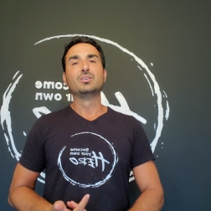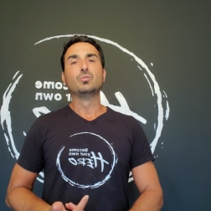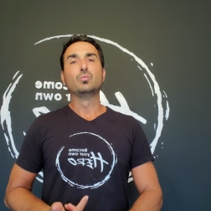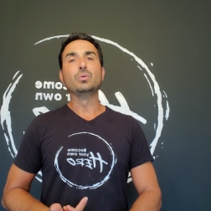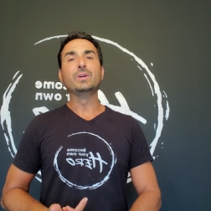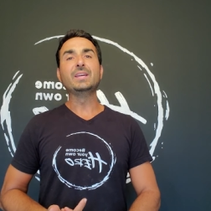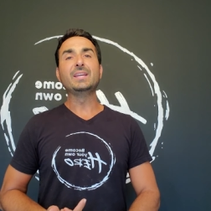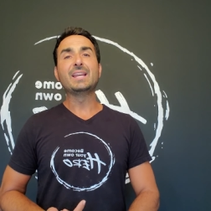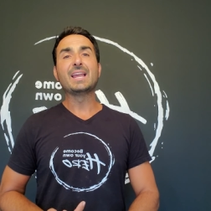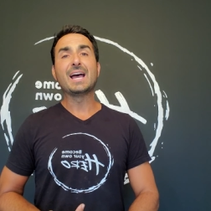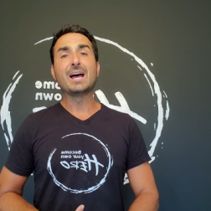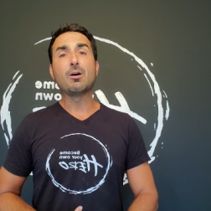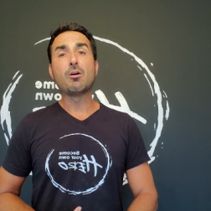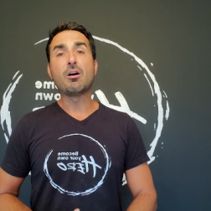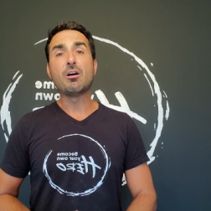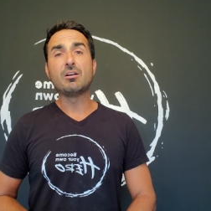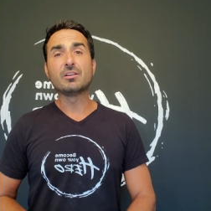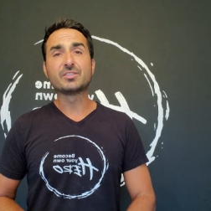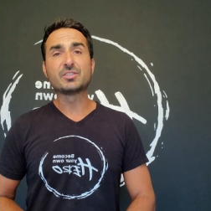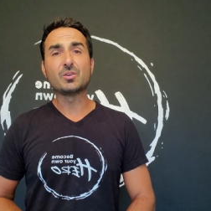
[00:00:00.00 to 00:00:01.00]
We now
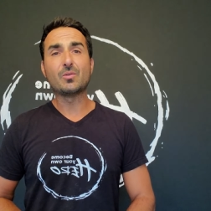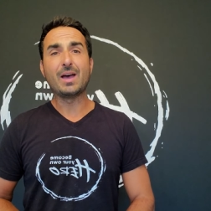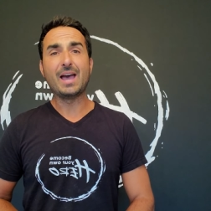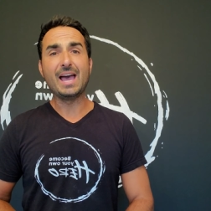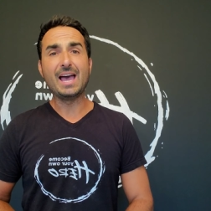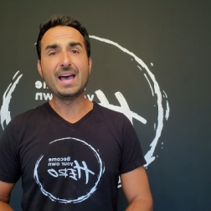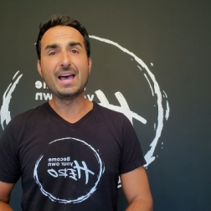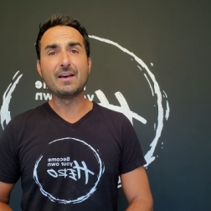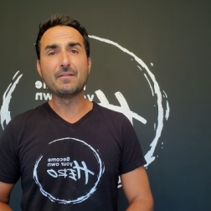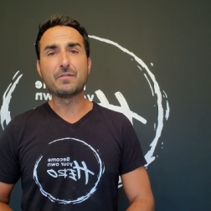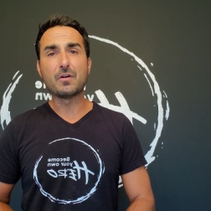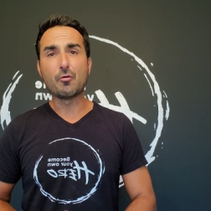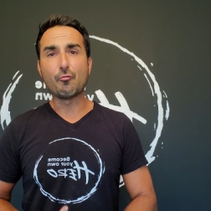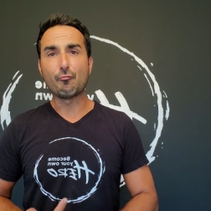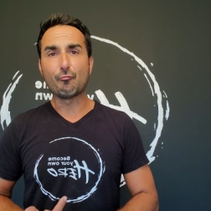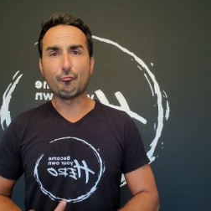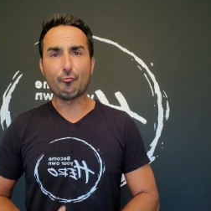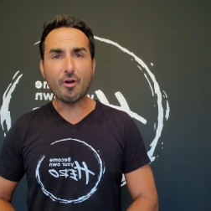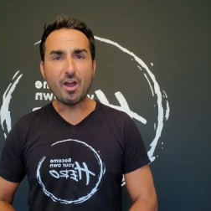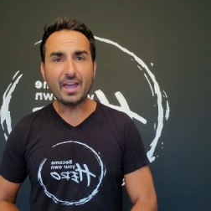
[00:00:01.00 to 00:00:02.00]
also have
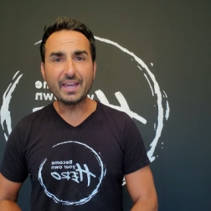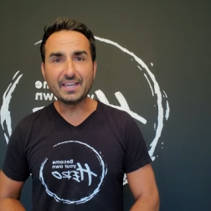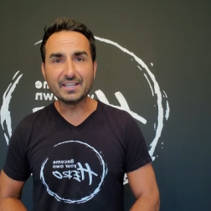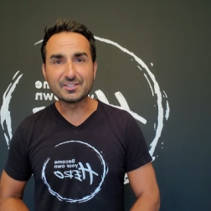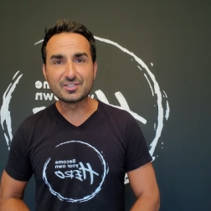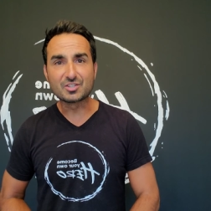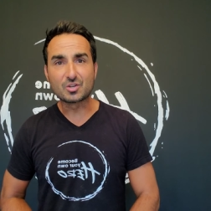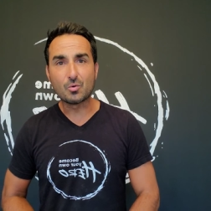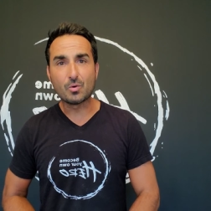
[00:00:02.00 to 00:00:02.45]
riots